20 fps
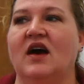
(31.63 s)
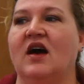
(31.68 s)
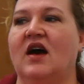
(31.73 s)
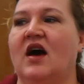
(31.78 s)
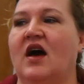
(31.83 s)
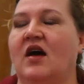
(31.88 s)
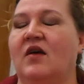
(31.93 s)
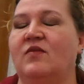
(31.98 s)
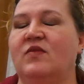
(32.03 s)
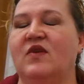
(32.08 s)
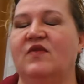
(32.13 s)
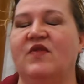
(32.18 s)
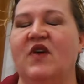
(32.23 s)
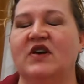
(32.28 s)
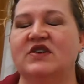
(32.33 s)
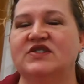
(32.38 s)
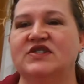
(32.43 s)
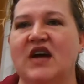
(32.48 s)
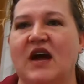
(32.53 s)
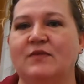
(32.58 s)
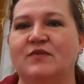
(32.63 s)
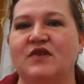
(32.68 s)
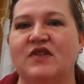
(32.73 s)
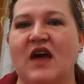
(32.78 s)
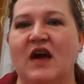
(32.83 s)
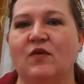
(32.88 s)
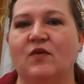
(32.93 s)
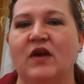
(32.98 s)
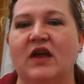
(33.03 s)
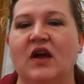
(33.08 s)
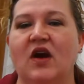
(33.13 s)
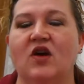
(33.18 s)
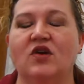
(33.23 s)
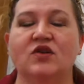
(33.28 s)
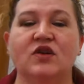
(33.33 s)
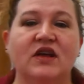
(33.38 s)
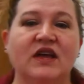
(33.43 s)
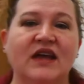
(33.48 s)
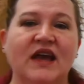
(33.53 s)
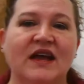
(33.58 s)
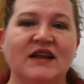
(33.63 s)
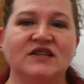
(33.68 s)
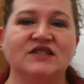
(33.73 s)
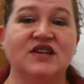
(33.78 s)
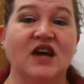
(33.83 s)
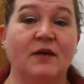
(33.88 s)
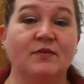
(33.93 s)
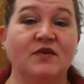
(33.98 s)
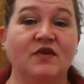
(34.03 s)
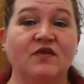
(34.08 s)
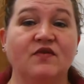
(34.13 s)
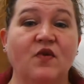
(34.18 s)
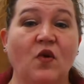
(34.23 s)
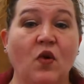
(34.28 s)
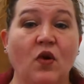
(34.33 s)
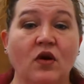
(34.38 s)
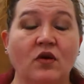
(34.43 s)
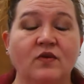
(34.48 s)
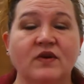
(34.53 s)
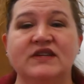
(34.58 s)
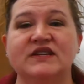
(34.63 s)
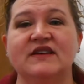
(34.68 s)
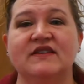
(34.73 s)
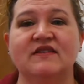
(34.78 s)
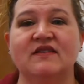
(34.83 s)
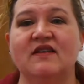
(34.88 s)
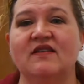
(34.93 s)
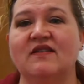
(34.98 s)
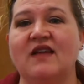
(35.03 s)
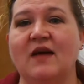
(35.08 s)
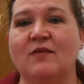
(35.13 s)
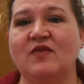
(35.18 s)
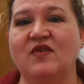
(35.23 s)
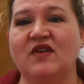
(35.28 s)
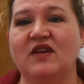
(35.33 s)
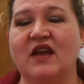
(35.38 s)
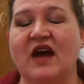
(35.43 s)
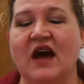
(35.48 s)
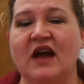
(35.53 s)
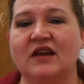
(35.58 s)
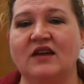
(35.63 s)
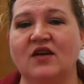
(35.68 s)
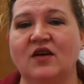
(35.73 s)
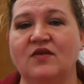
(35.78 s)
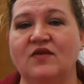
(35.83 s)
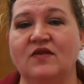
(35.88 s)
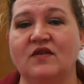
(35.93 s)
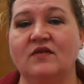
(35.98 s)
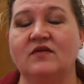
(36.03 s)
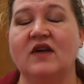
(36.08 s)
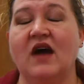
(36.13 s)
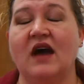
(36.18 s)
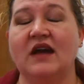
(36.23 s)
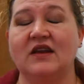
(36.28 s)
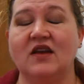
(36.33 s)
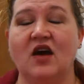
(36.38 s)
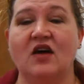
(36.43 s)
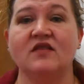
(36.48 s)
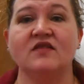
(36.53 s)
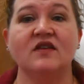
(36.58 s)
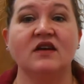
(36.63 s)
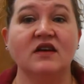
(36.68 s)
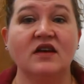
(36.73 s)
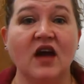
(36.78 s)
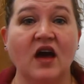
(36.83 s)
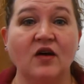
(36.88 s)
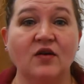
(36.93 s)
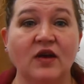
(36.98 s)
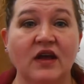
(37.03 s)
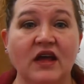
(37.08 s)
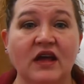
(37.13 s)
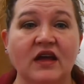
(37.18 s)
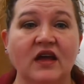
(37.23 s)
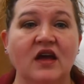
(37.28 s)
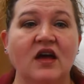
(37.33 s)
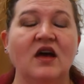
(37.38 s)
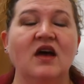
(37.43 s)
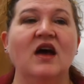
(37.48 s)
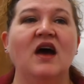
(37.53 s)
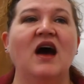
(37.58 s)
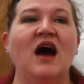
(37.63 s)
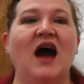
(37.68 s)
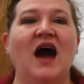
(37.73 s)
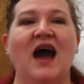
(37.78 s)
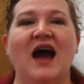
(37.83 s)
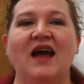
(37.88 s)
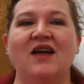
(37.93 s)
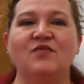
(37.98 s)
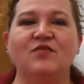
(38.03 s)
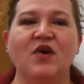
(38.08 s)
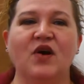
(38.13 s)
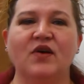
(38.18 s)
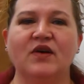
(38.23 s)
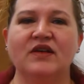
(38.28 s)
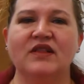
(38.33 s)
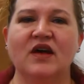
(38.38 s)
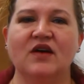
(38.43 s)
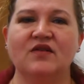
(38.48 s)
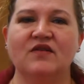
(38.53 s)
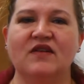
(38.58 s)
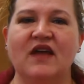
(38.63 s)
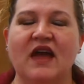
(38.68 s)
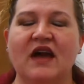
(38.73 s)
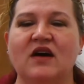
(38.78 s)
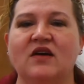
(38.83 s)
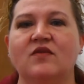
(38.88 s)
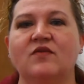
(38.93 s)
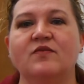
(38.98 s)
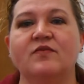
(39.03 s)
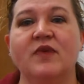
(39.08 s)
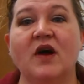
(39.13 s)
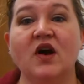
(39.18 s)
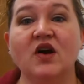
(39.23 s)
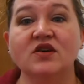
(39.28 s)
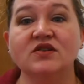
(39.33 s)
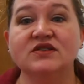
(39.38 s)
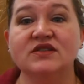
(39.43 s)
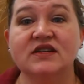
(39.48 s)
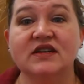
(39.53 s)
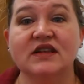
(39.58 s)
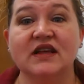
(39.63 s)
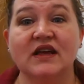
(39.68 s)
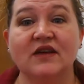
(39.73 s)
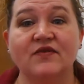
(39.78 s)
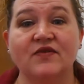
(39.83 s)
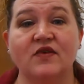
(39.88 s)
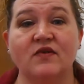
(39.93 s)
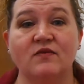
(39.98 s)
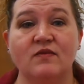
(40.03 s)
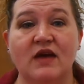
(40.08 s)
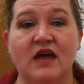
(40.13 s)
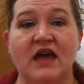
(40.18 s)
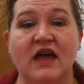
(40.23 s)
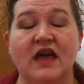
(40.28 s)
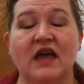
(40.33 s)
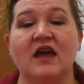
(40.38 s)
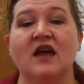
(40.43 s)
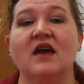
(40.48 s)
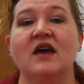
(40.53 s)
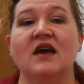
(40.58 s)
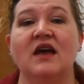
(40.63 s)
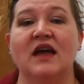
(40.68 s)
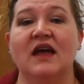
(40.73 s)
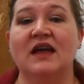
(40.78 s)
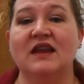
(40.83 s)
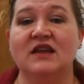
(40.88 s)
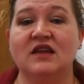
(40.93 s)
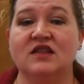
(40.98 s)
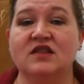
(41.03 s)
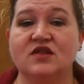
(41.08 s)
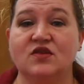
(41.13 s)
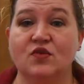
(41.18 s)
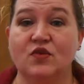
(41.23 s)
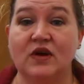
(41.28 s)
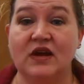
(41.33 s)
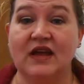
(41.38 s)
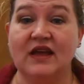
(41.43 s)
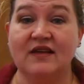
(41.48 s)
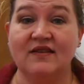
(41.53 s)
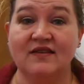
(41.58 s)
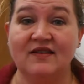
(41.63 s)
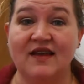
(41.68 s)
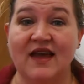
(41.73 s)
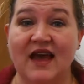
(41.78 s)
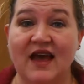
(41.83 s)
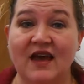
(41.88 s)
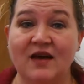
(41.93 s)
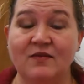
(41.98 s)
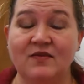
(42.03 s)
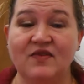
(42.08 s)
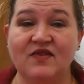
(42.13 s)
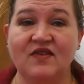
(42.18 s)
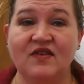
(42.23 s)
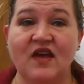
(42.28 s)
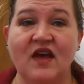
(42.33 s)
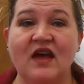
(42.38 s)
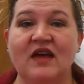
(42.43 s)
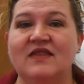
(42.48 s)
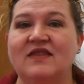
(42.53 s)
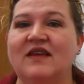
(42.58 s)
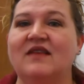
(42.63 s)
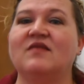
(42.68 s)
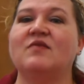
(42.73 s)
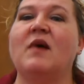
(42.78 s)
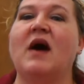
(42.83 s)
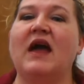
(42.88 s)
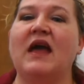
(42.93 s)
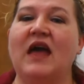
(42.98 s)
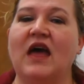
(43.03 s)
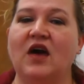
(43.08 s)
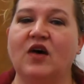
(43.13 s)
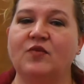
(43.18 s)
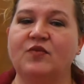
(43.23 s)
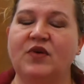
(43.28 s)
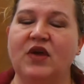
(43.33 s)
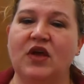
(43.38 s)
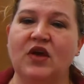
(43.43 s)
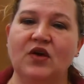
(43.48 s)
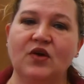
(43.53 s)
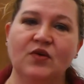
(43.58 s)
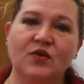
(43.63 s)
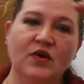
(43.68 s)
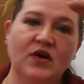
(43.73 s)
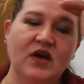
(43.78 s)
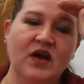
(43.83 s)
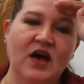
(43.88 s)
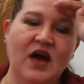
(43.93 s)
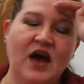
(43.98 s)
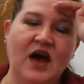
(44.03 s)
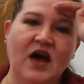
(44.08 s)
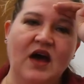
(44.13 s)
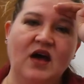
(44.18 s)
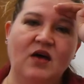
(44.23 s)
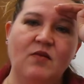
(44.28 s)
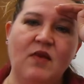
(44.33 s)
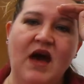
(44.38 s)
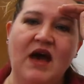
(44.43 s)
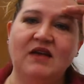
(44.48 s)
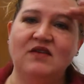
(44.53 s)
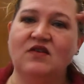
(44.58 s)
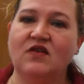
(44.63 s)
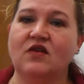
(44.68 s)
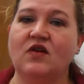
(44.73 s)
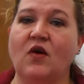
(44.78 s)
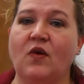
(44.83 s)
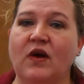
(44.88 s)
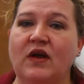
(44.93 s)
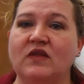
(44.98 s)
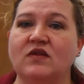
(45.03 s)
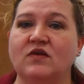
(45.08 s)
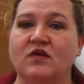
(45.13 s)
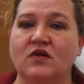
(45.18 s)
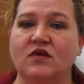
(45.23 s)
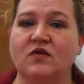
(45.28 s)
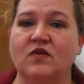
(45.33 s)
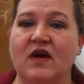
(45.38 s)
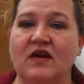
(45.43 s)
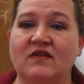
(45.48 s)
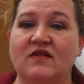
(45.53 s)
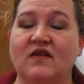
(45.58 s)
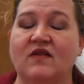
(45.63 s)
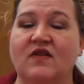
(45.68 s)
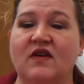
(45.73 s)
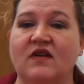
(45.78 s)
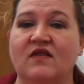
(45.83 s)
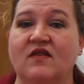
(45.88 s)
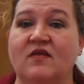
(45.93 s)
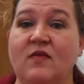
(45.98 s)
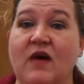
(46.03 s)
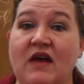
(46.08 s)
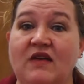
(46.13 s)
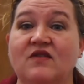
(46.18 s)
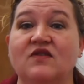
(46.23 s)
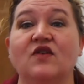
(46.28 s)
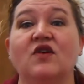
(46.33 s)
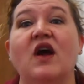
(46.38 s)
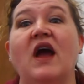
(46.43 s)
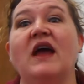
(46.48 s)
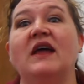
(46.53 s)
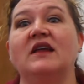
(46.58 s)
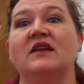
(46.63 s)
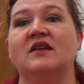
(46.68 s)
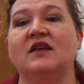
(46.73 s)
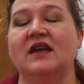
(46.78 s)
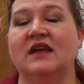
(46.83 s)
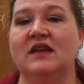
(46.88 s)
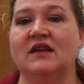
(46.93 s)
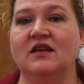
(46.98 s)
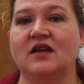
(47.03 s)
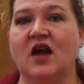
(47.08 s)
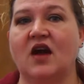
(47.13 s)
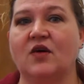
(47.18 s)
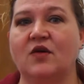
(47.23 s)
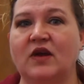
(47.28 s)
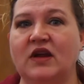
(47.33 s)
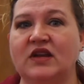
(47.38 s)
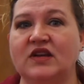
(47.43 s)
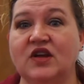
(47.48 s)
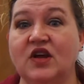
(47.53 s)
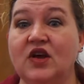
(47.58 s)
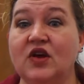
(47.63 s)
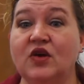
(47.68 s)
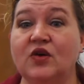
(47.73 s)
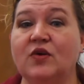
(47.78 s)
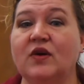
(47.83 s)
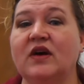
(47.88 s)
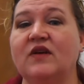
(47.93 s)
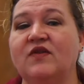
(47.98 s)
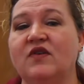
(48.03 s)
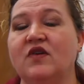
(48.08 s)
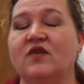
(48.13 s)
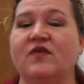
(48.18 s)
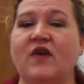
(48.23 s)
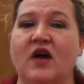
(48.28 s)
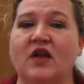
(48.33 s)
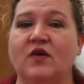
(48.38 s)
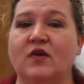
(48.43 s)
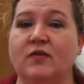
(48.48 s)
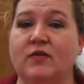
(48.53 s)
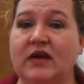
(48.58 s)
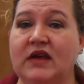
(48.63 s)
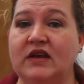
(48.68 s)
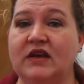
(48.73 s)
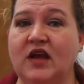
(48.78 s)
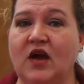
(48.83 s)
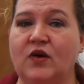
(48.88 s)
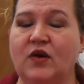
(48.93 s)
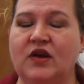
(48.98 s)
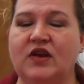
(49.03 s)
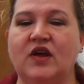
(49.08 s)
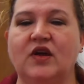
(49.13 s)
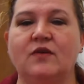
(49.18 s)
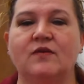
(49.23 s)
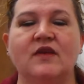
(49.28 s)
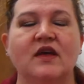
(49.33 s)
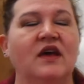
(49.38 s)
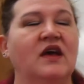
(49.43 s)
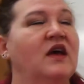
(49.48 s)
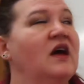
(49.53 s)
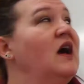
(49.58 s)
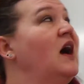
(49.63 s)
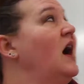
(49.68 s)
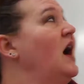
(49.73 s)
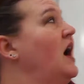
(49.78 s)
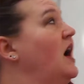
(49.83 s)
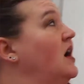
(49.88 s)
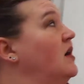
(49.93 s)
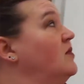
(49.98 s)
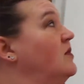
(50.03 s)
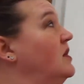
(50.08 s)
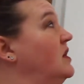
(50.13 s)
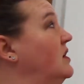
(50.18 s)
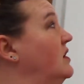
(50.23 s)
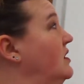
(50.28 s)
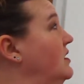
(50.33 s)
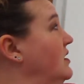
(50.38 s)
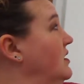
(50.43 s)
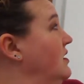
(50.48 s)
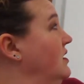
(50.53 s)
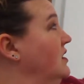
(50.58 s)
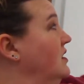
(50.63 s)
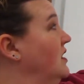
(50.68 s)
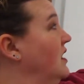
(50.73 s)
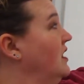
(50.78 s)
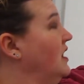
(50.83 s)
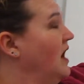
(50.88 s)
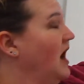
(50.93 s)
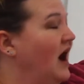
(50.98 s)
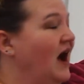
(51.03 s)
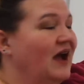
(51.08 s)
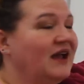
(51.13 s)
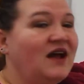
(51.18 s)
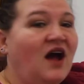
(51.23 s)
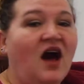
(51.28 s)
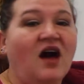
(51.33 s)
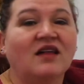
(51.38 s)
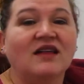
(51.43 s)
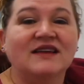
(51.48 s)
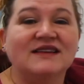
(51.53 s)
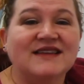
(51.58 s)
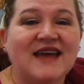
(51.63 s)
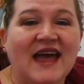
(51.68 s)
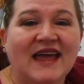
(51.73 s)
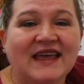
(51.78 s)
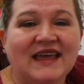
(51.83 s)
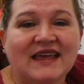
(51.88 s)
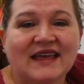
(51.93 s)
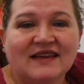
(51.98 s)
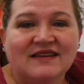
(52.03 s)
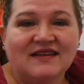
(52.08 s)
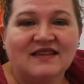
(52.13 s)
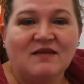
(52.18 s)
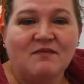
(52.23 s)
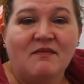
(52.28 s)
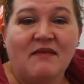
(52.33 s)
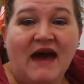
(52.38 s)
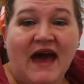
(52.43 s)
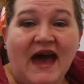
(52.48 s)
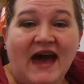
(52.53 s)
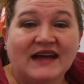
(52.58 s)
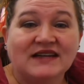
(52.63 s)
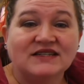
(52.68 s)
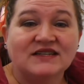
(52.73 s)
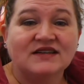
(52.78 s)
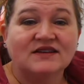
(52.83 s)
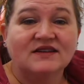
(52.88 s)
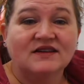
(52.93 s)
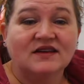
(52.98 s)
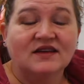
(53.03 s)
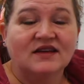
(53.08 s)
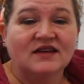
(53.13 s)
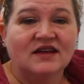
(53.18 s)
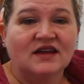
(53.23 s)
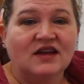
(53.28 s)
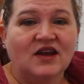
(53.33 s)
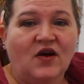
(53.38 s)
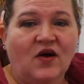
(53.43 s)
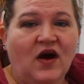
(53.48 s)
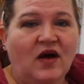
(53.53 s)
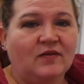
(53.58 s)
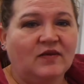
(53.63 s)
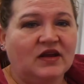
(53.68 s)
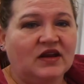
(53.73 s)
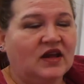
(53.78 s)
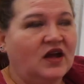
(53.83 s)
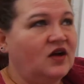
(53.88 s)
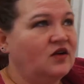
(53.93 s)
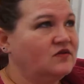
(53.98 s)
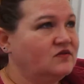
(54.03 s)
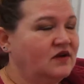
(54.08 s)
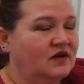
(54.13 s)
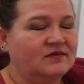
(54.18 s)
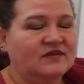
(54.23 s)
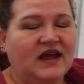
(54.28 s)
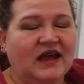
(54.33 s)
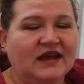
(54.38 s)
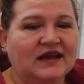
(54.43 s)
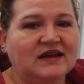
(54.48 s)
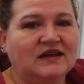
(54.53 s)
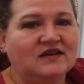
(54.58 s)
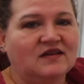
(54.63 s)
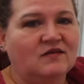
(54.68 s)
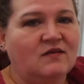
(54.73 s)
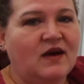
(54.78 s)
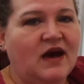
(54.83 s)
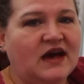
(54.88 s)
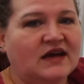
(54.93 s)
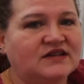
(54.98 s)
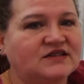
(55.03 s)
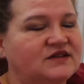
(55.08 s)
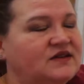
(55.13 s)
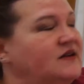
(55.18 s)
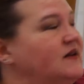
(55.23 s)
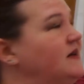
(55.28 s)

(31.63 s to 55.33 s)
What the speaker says: the first chapter that we are looking at is chapter 4, which is the steps in diagnostic coding. I have broken those down personally for me into 3 steps. This might help you as you're going through the rest of the semester and in coding 2 if you're following me into coding 2. I call it taking it to the mat. You know, I'm taking it to the mat.